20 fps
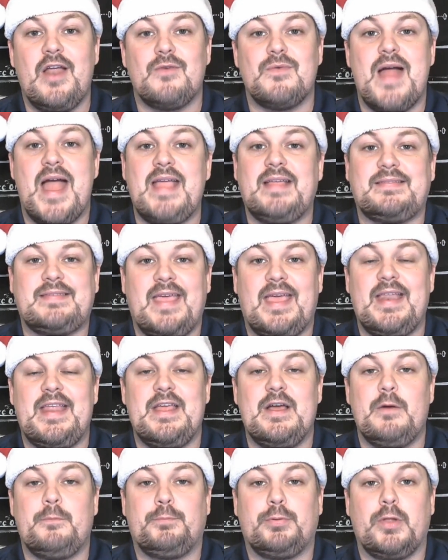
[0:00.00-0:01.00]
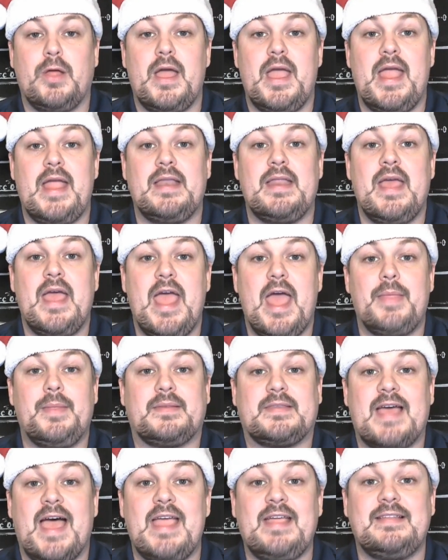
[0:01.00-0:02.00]
Ryan Tannehill played, and the
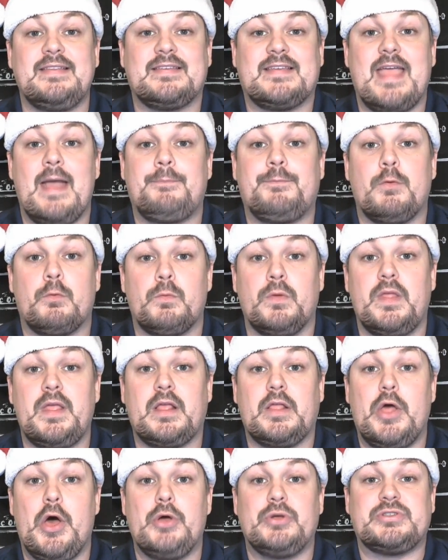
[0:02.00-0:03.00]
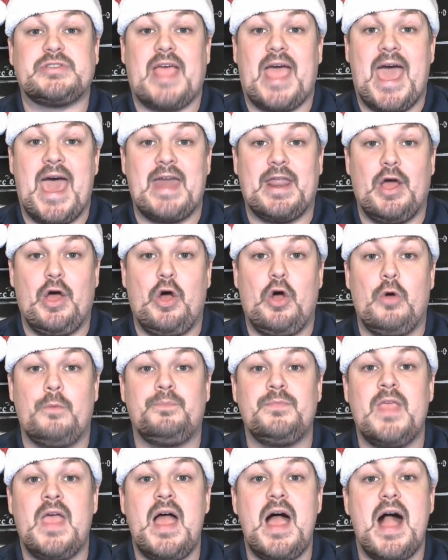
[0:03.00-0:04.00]
Titans kept it really close at
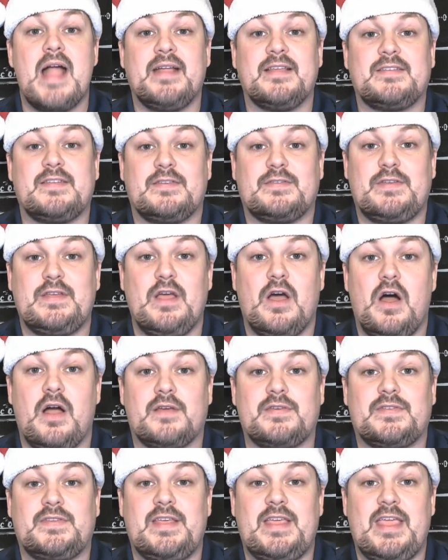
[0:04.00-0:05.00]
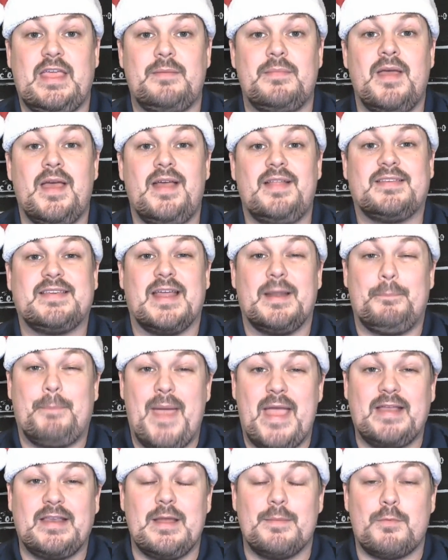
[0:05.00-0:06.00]
home against the Seahawks team. It's got a
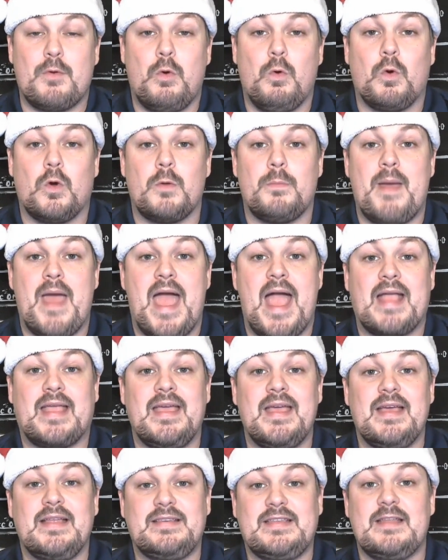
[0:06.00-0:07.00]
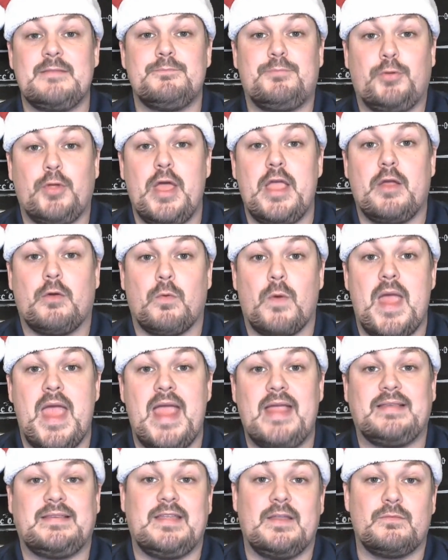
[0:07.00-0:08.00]
banged up quarterback, didn't play
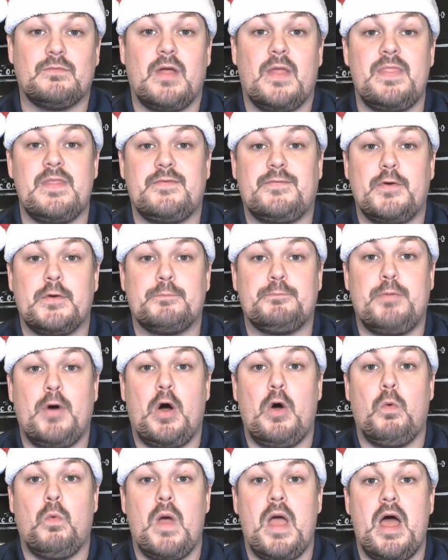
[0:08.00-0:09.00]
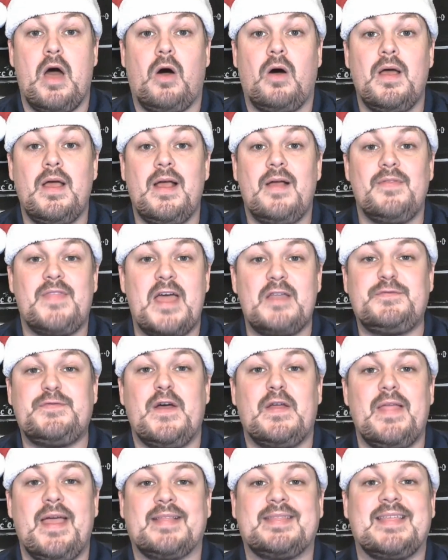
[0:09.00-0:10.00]
great, didn't run the football well. That
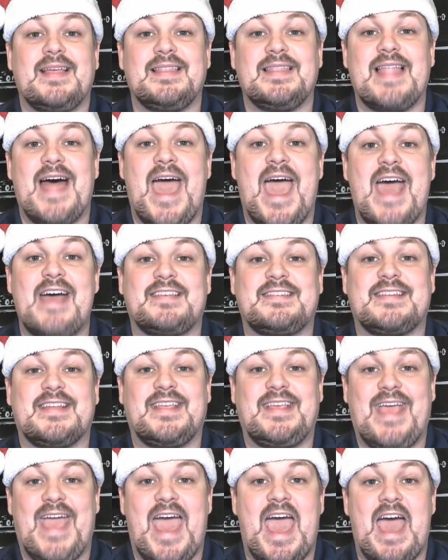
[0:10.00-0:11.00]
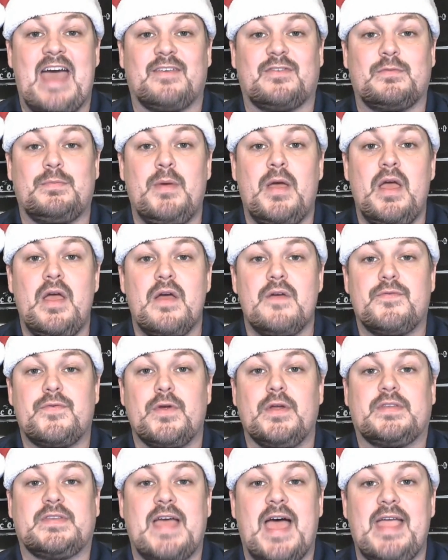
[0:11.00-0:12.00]
felt like the last gasp
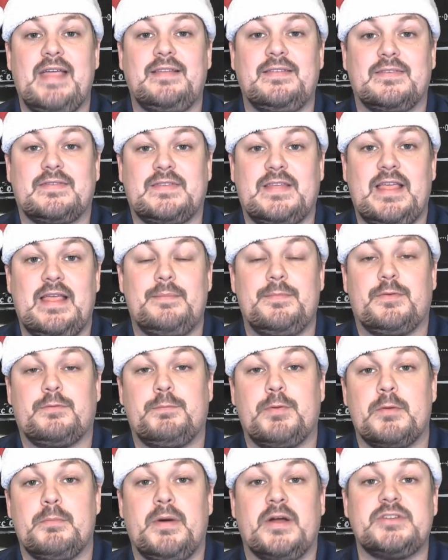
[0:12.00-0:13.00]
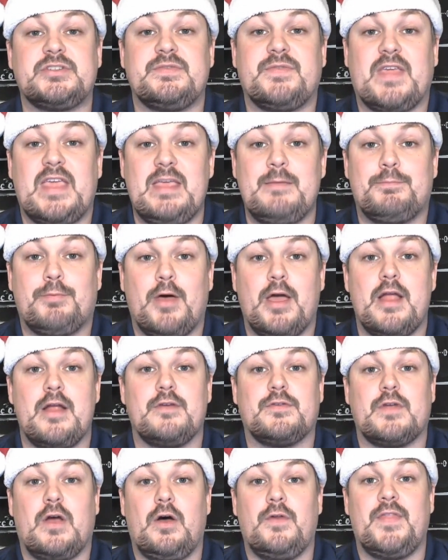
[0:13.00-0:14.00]
for a Titans team that's put a bunch of key
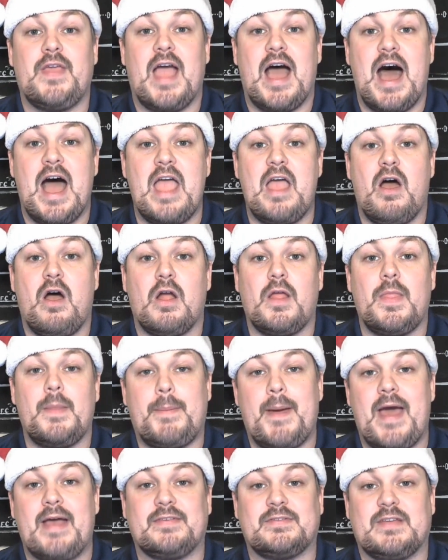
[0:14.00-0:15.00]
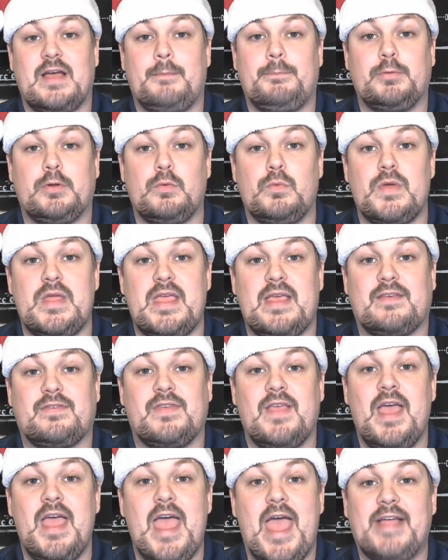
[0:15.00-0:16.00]
players on the IR in the past couple of
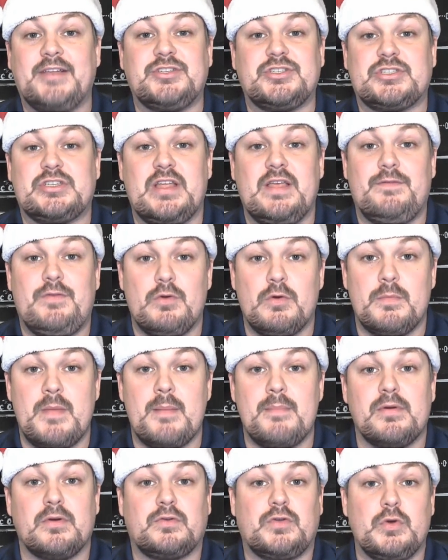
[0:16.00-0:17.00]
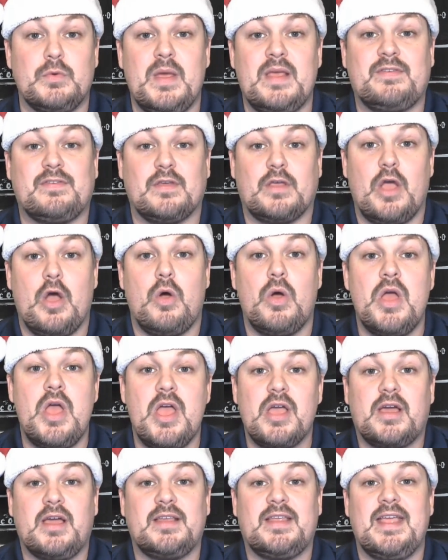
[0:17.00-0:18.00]
weeks. And just, if you remember, two weeks ago,
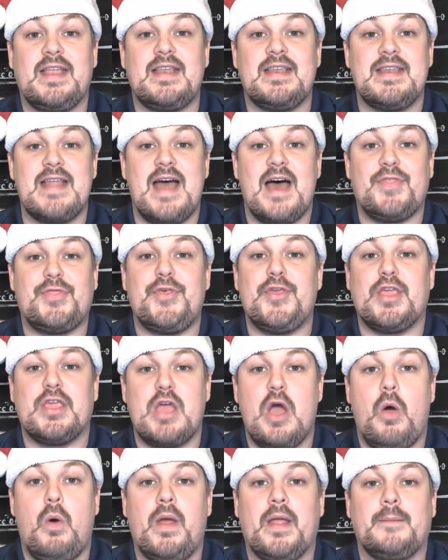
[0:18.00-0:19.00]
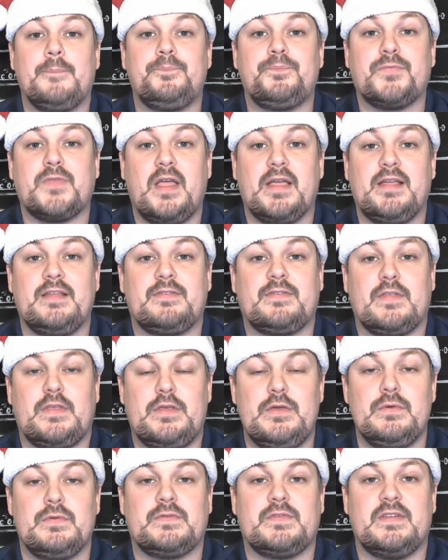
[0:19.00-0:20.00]
could get nothing going against the
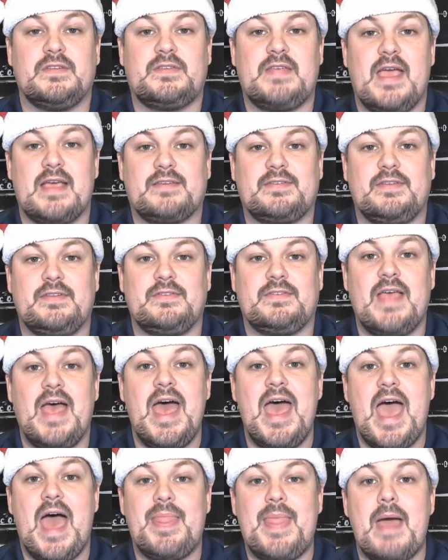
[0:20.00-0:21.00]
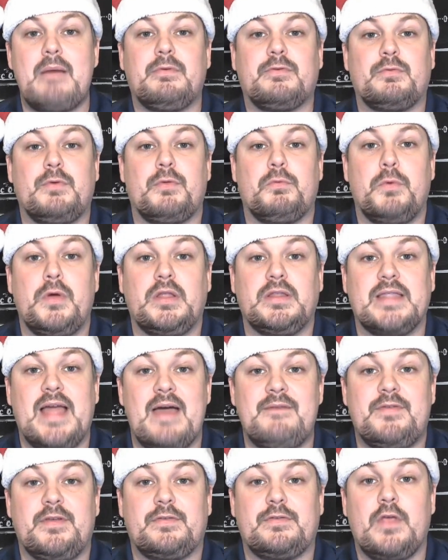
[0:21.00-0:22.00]
Houston Texans. And that was with Will
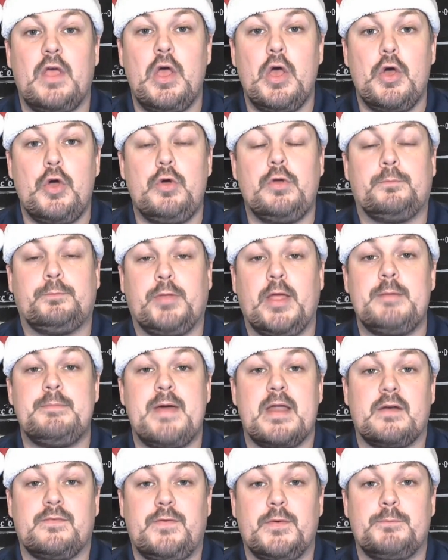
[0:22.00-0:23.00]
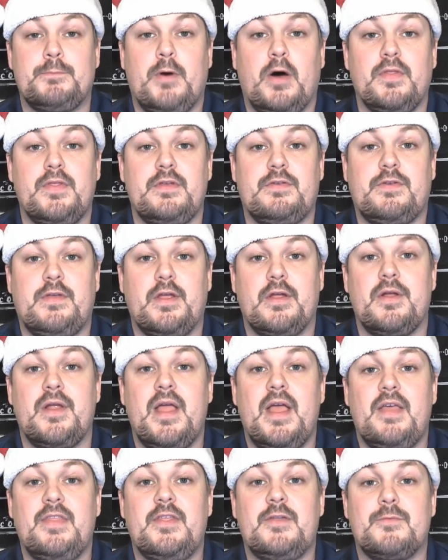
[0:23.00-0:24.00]
Levis, who had played better football this year
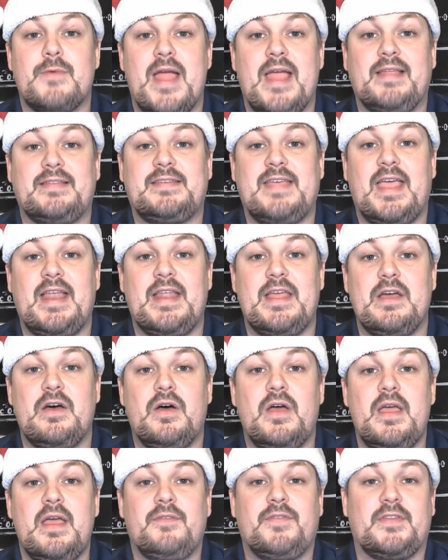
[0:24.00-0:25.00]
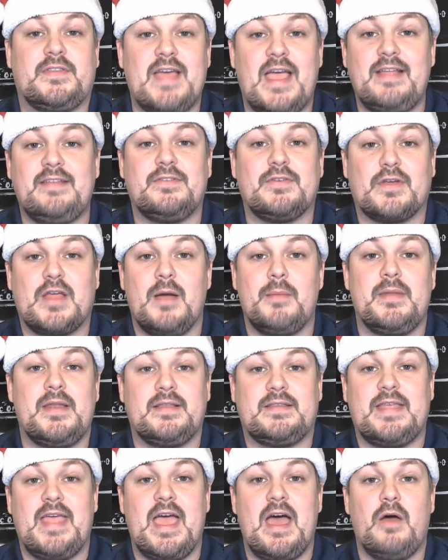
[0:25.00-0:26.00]
than Ryan Tannehill. The Titans are coming
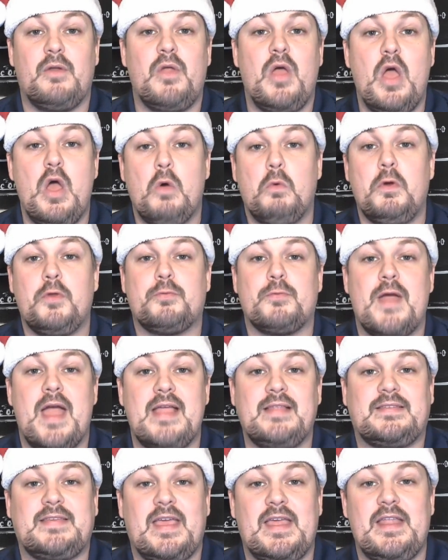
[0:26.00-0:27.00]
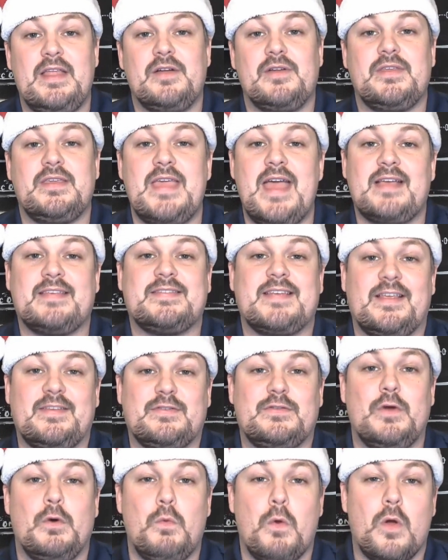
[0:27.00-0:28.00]
to town with Ryan Tannehill. Yes, I
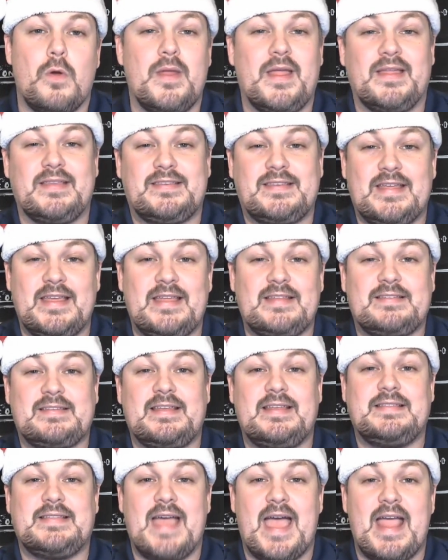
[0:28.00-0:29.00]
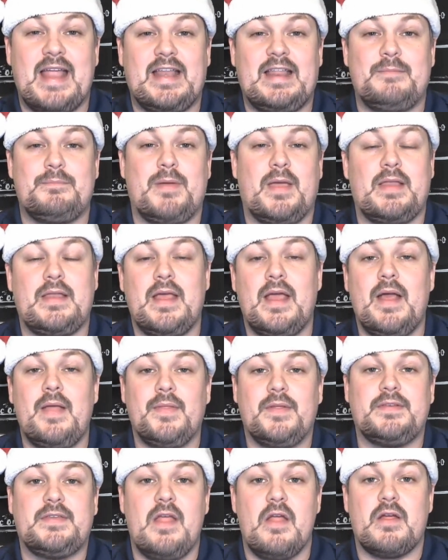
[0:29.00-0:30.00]
still worry a teensy tiny bit
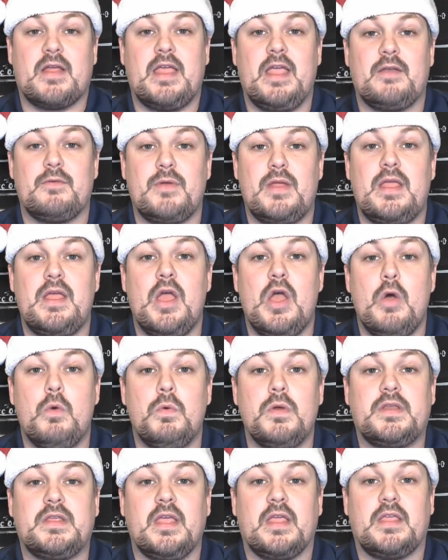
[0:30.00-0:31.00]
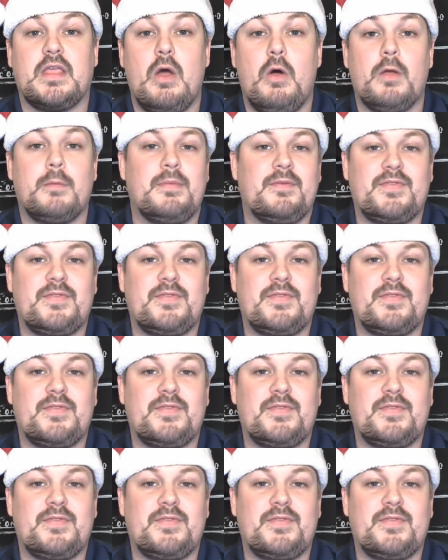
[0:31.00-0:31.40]
that Derrick Henry would get going.